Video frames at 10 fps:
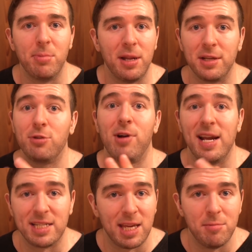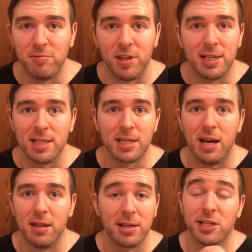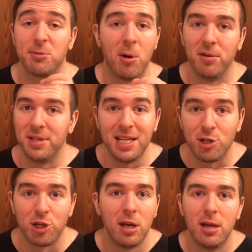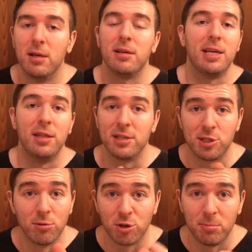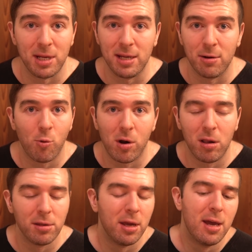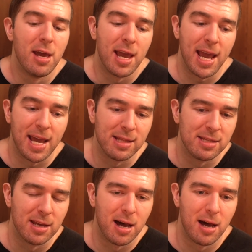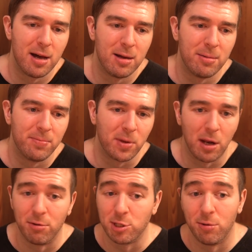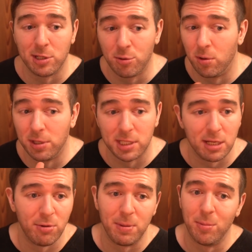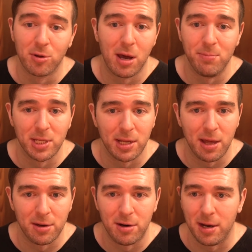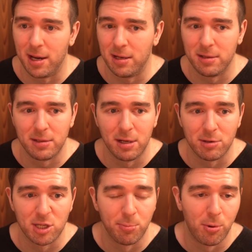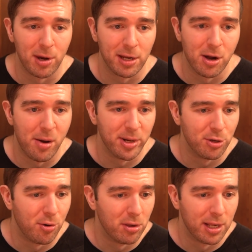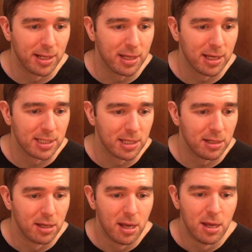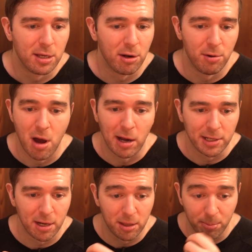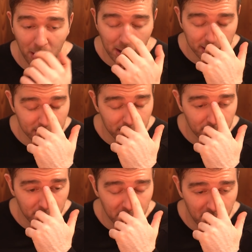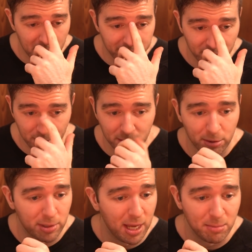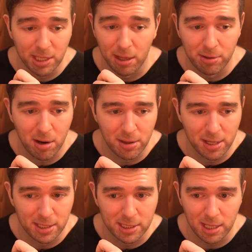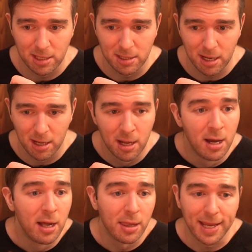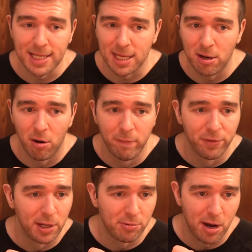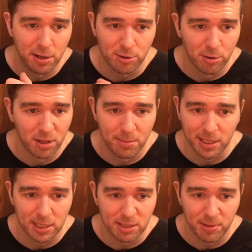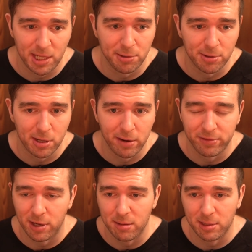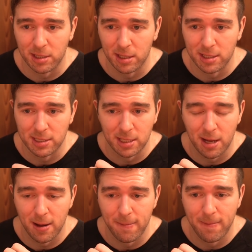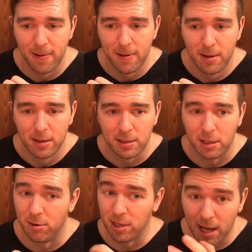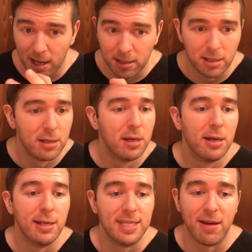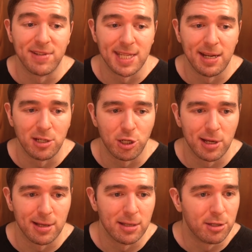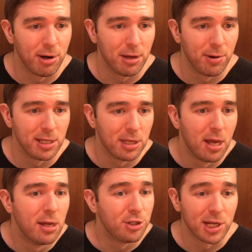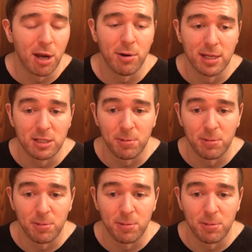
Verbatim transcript: but in the grand scheme of things, it's kind of like a small niche in the social media world. And, um, you know, it's always cool to see when people come together and, you know, support a common goal like this and, you know, knock it out of the park. So good on everyone who came together on this. And uh, like I said, hopefully Ryan Crowley makes a speedy recovery because, um, you know, again, devastating shit. So, anyways, check out his